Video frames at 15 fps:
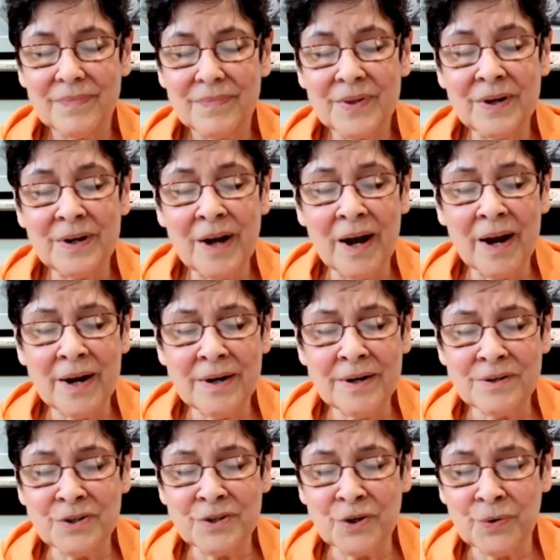The lion
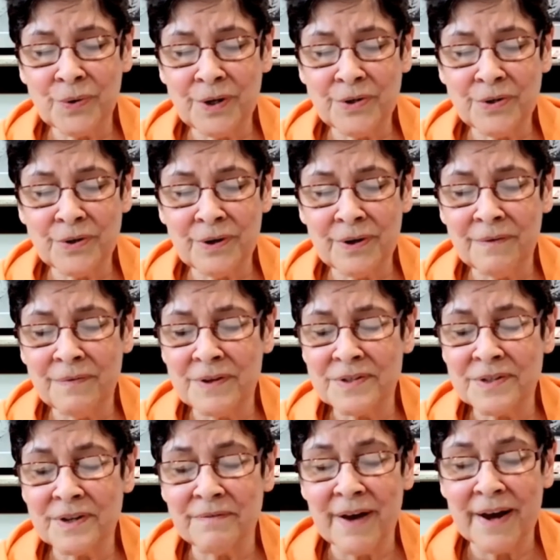is a creature of the
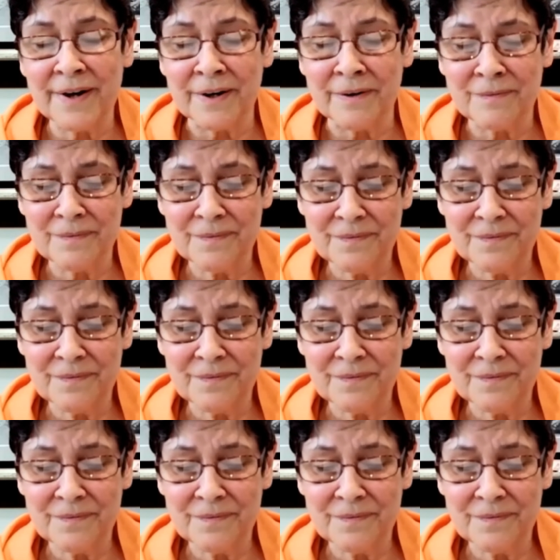savannah.